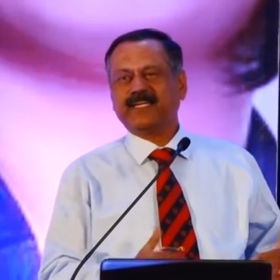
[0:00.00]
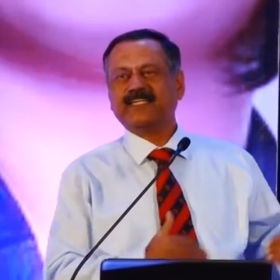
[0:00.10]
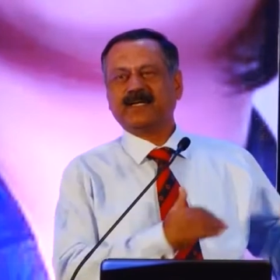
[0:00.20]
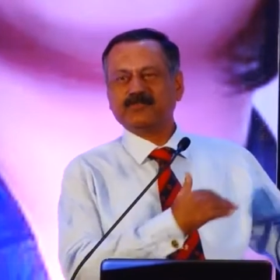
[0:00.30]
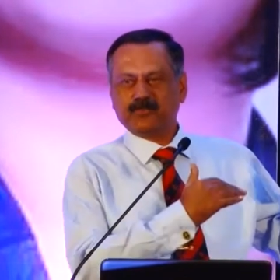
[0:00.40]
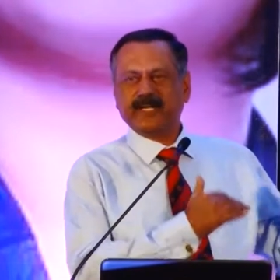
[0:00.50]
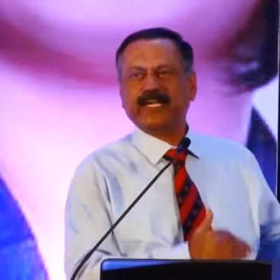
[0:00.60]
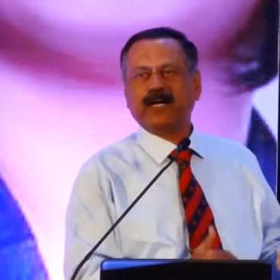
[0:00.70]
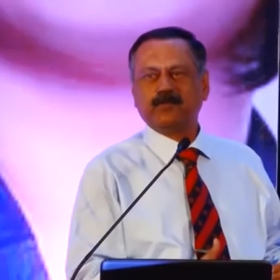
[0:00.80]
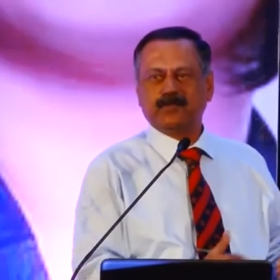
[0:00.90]
it comes way
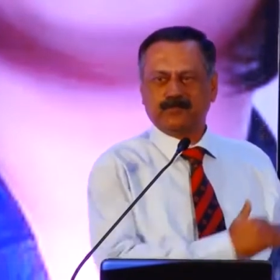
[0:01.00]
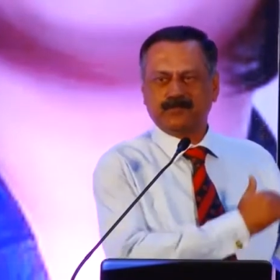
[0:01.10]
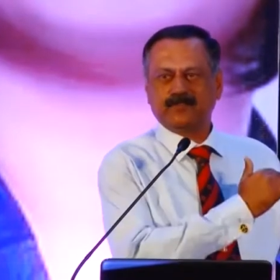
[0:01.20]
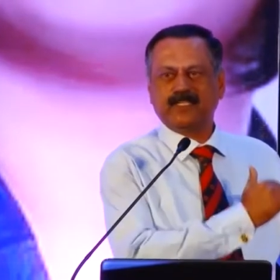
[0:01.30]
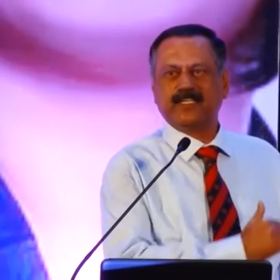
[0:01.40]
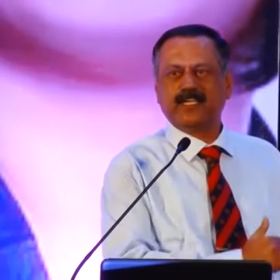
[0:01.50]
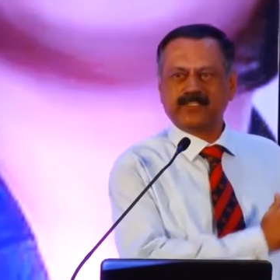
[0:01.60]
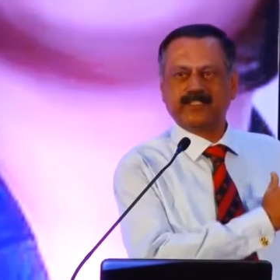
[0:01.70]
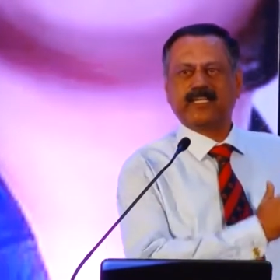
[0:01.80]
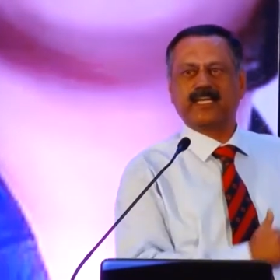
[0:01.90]
down in the
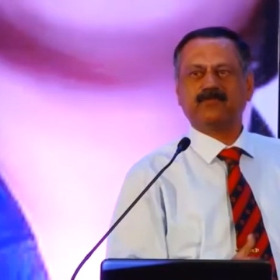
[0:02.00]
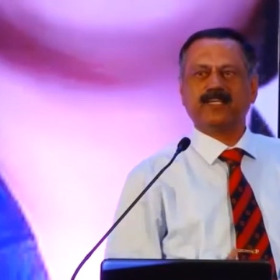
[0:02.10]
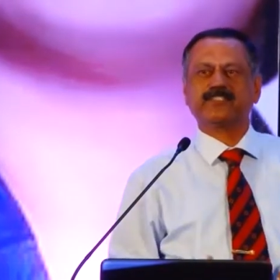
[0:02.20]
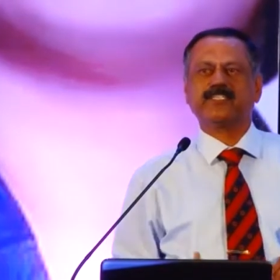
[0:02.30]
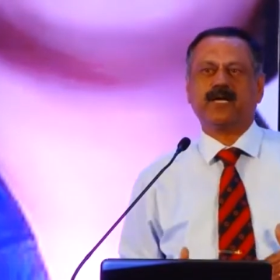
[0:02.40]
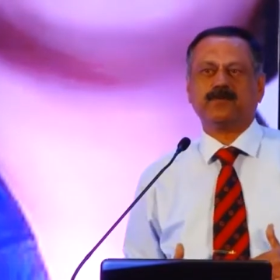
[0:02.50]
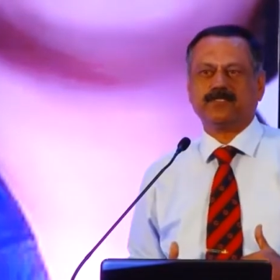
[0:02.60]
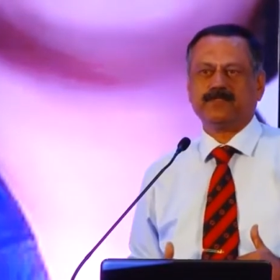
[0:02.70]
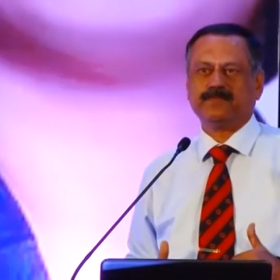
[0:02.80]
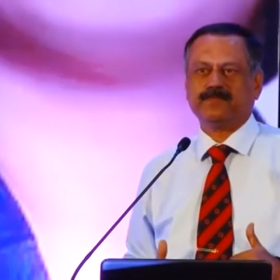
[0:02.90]
list that I've listed
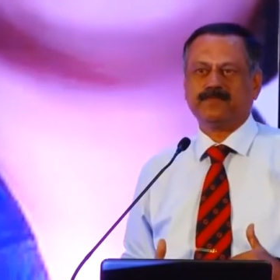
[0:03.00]
out.